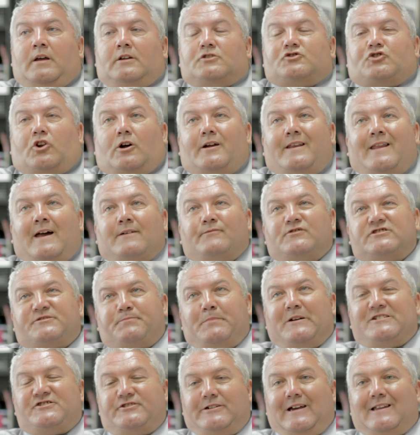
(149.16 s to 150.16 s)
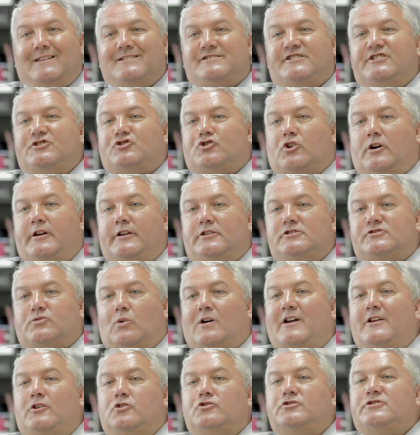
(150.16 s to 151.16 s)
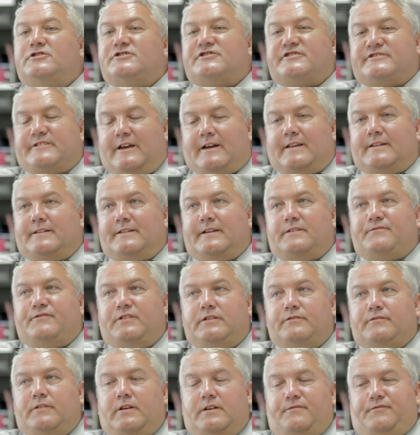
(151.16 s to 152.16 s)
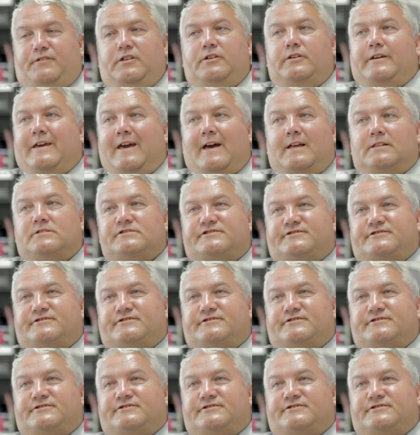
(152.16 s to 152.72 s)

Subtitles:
Try and have a speciality. Try and understand if you can.